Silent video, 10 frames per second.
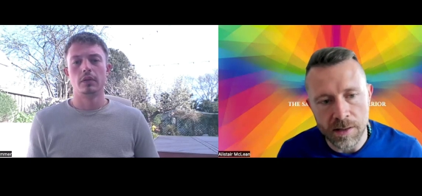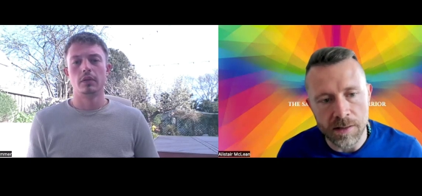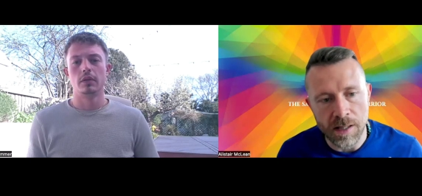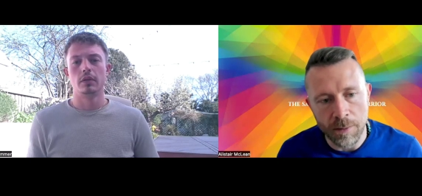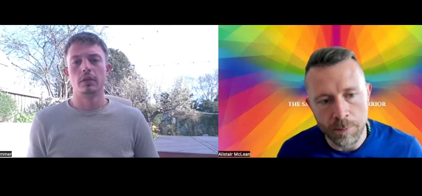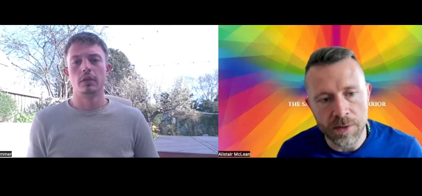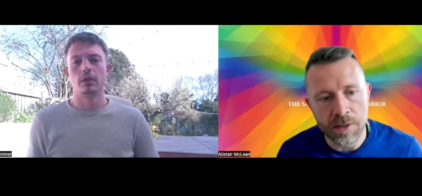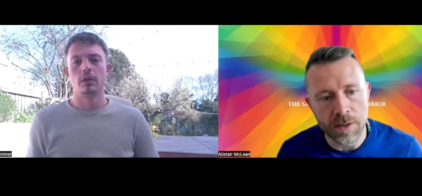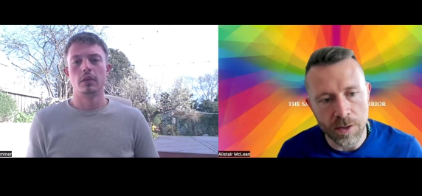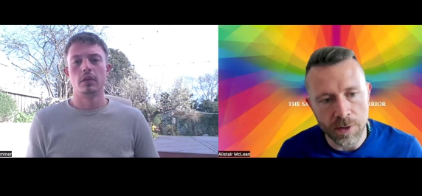Speaker 1: that has happened
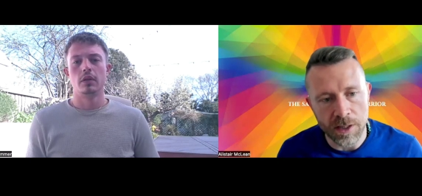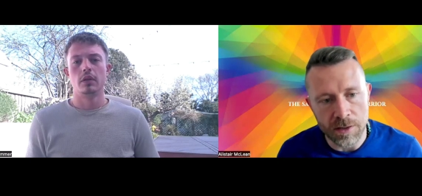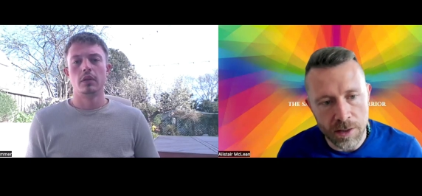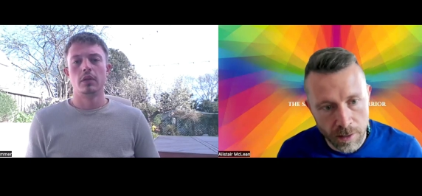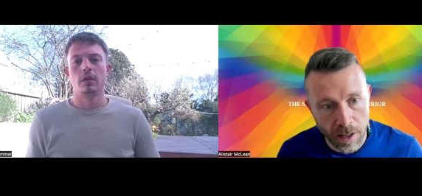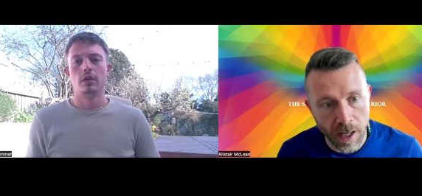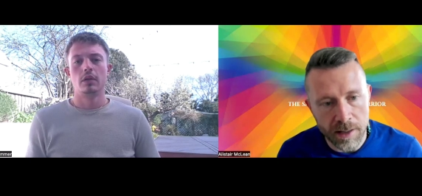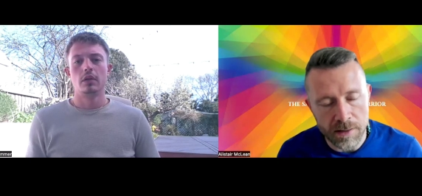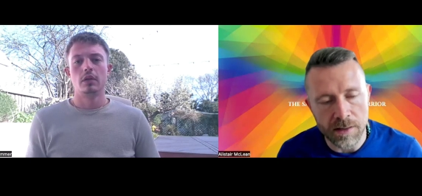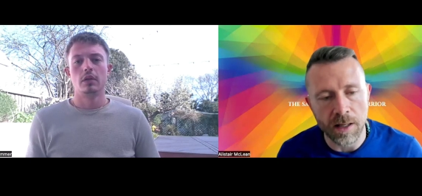to you and each other
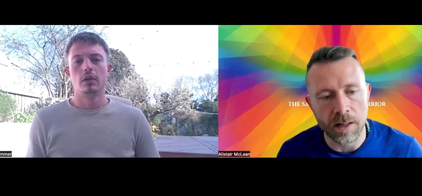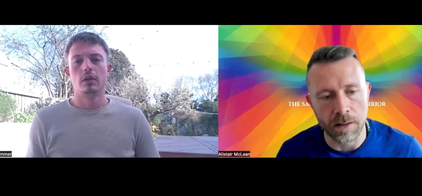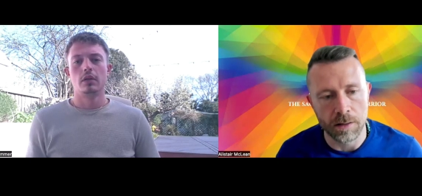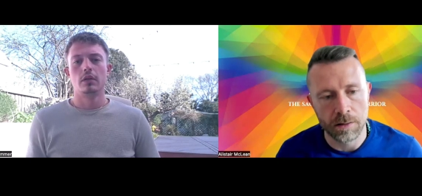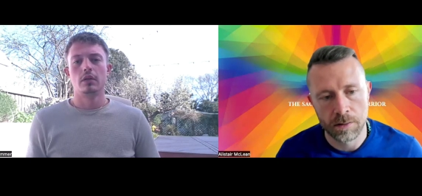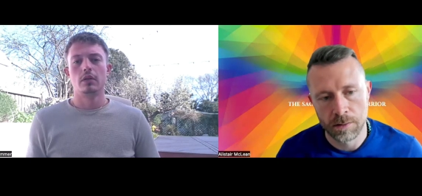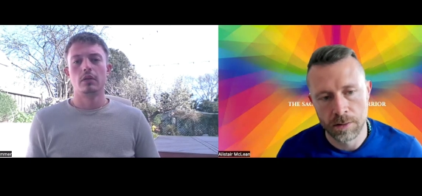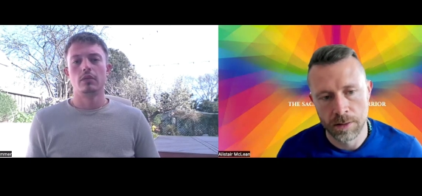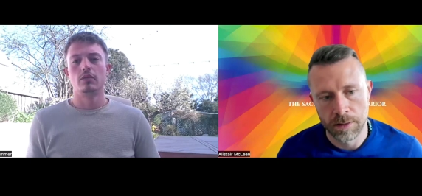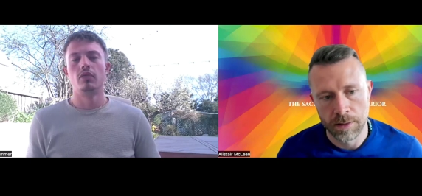and together.
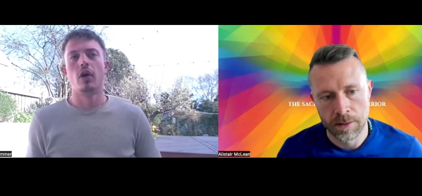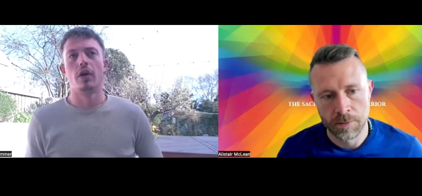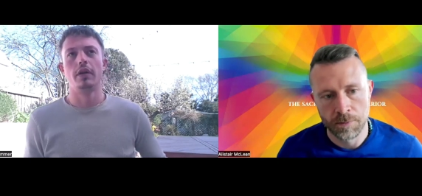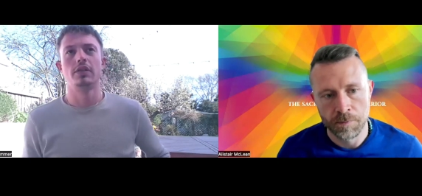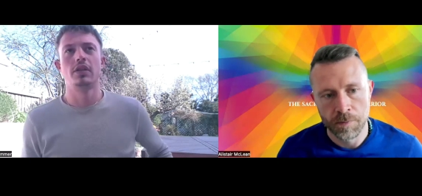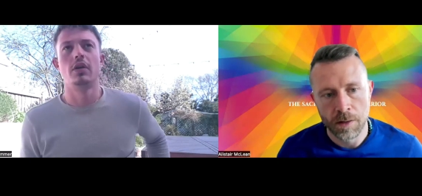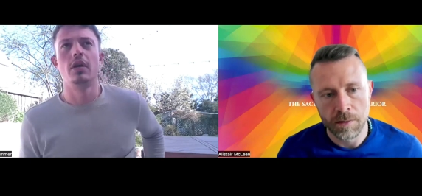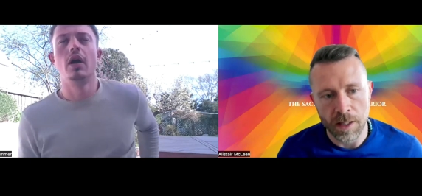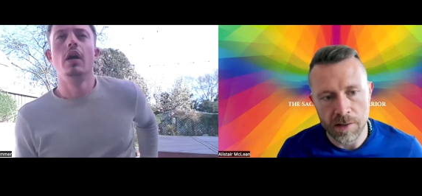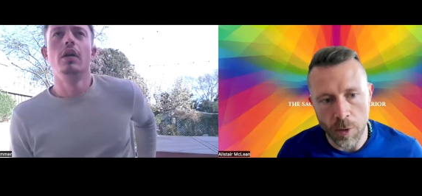Right. So
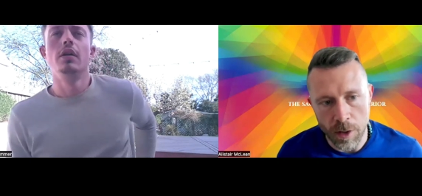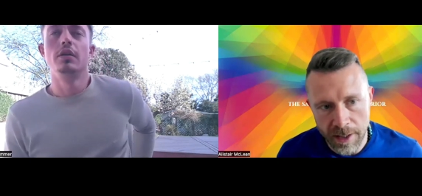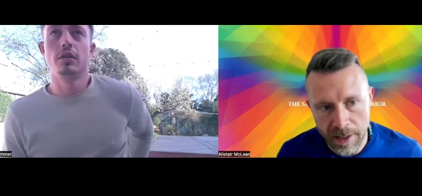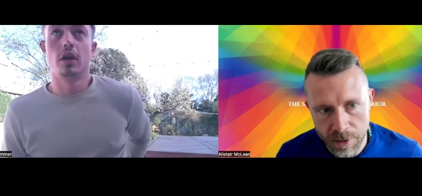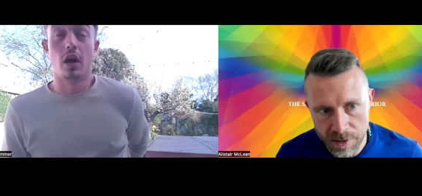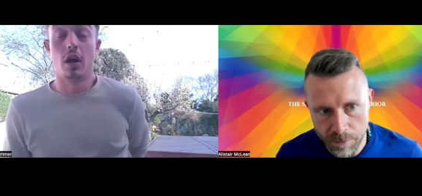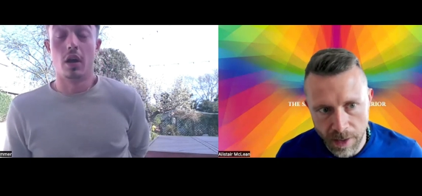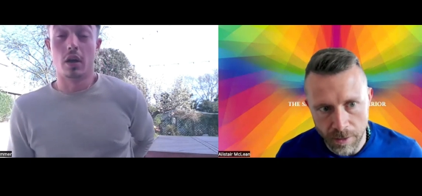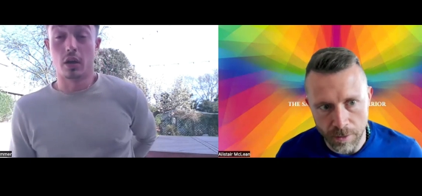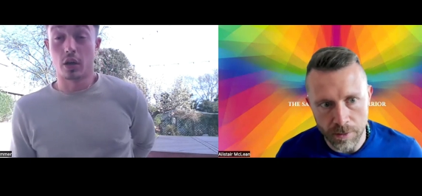that's what Libra is
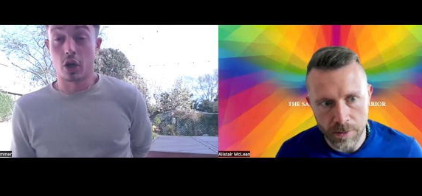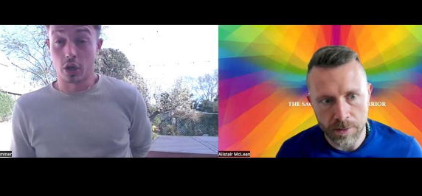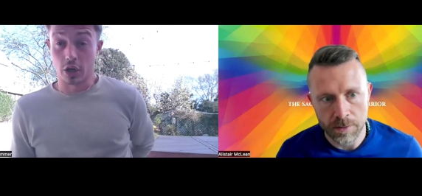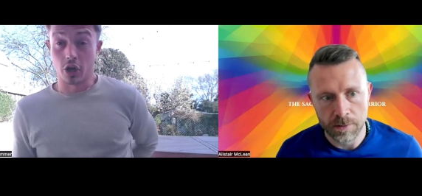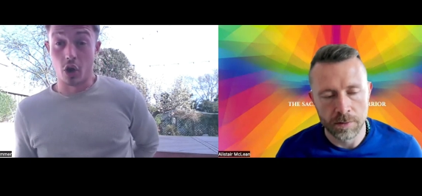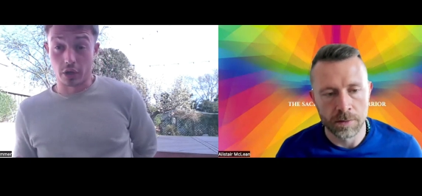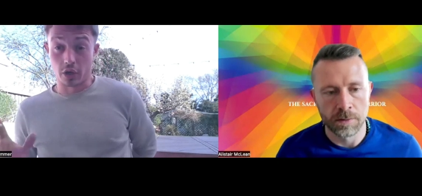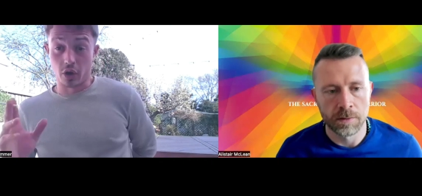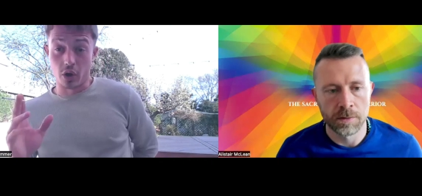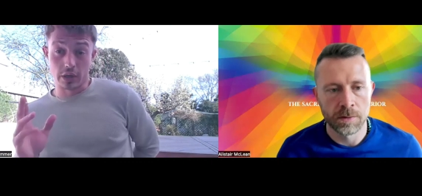about.
Speaker 2: Can I
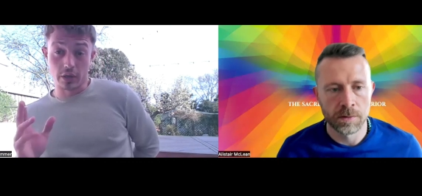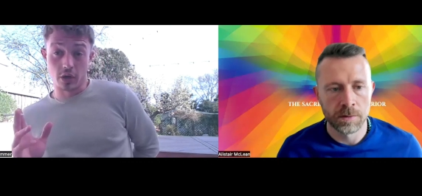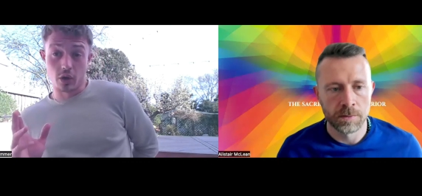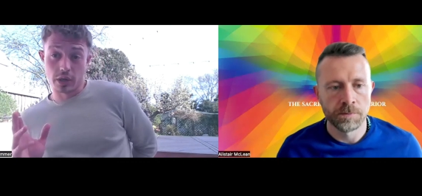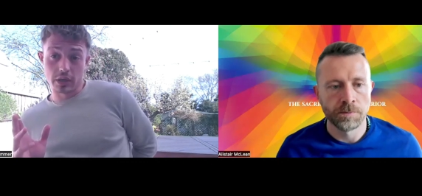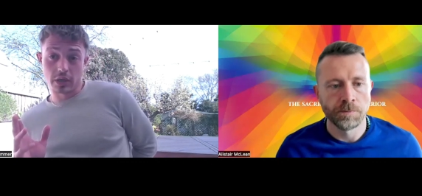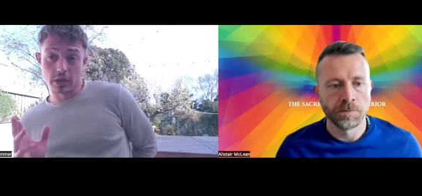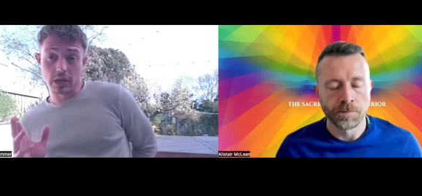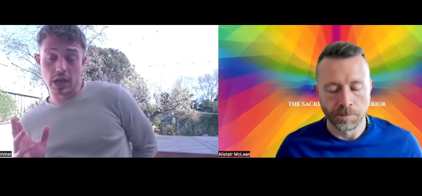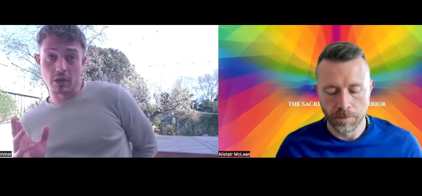can I can I
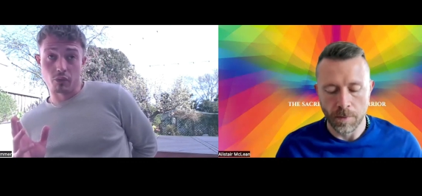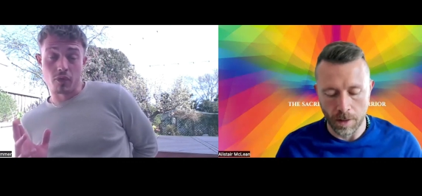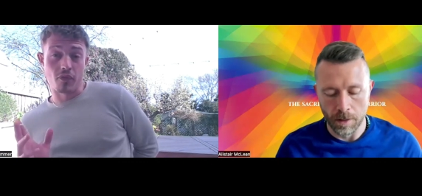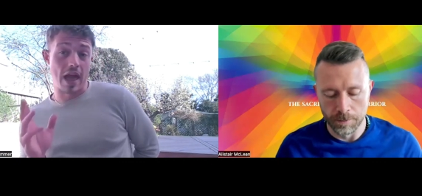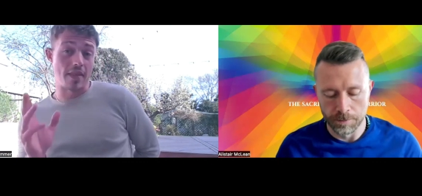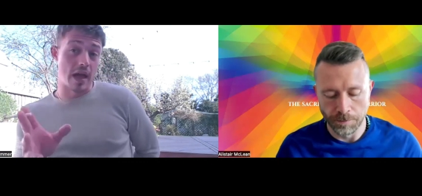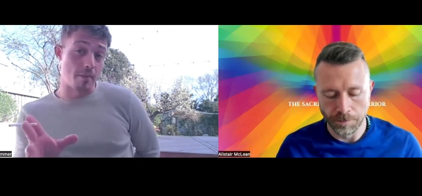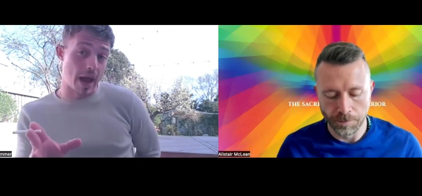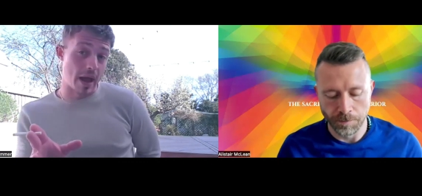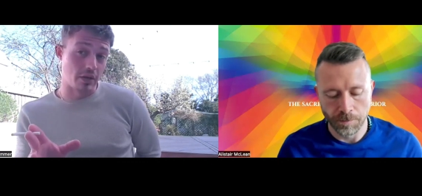reflect
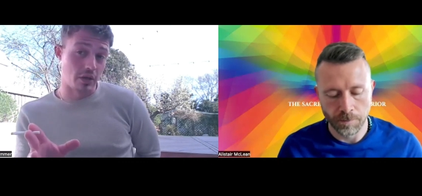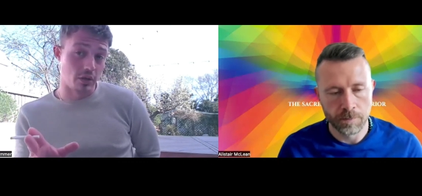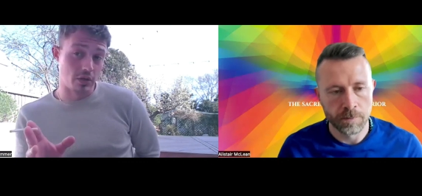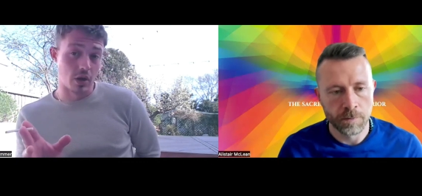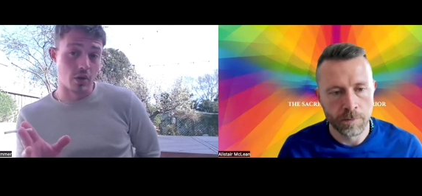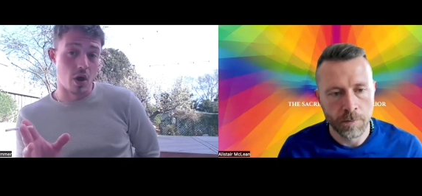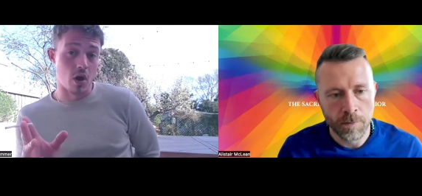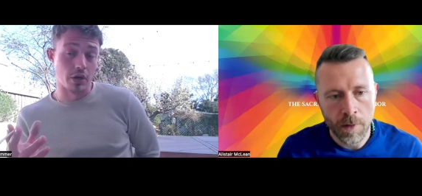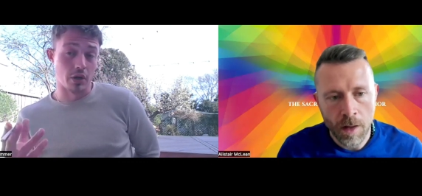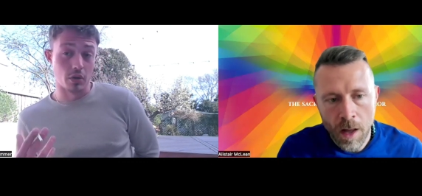that back to you so
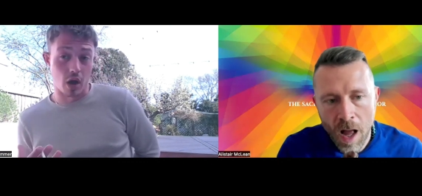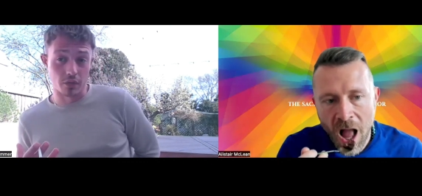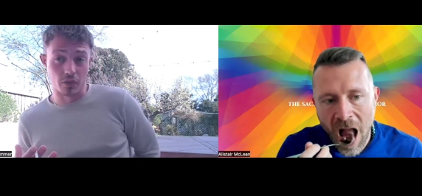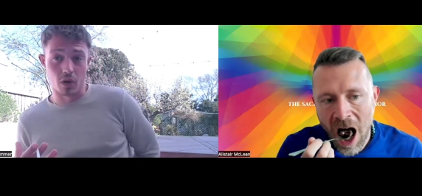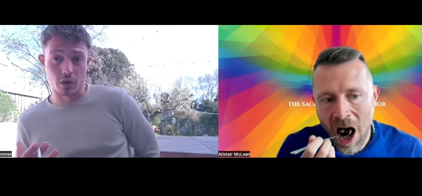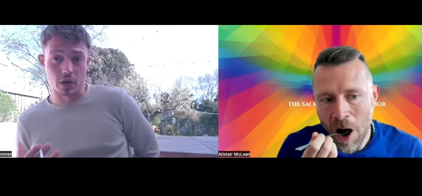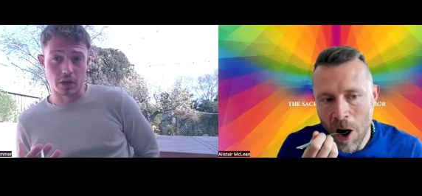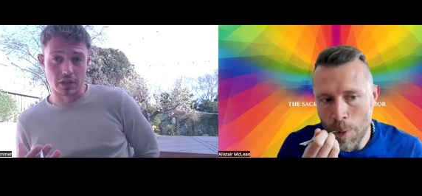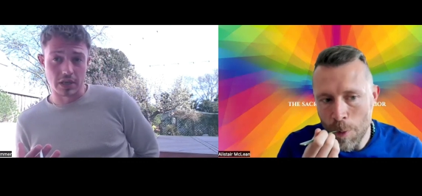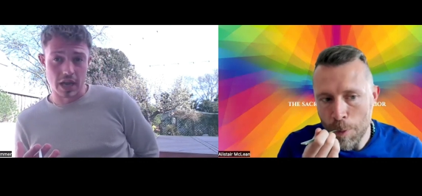I know that I've got a good
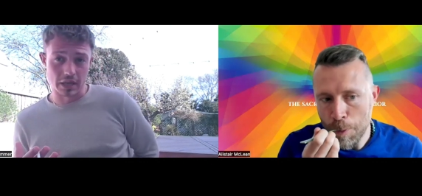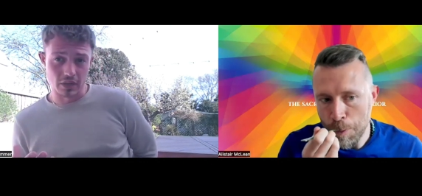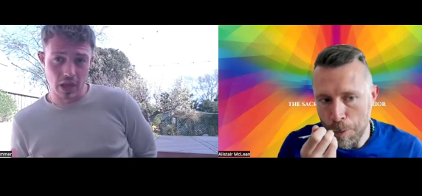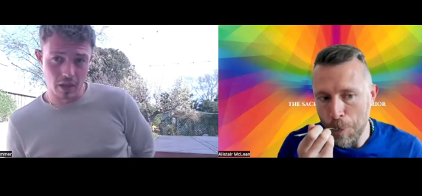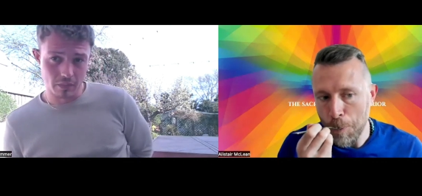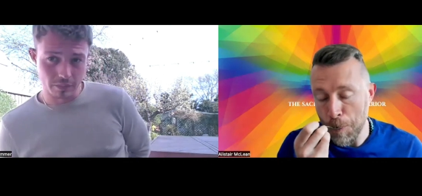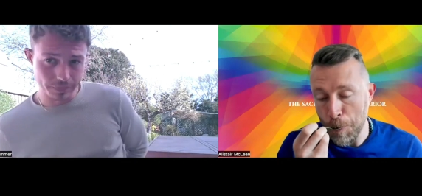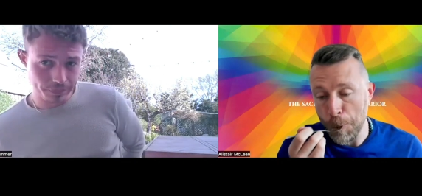understanding of that?